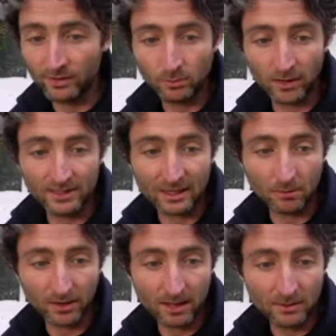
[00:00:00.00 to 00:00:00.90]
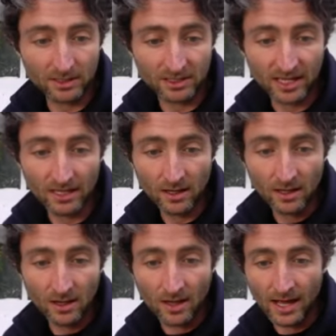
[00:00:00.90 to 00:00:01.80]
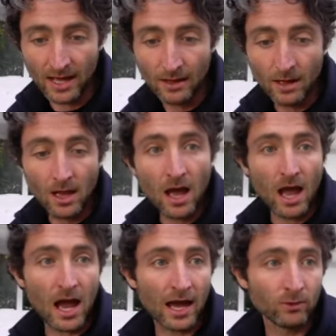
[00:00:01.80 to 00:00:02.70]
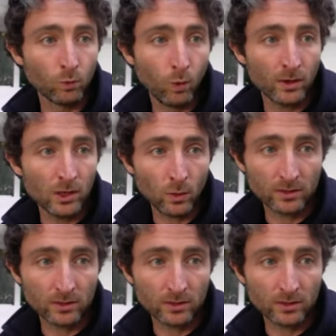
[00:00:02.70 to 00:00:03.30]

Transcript: It's put example images in. Uh, and what you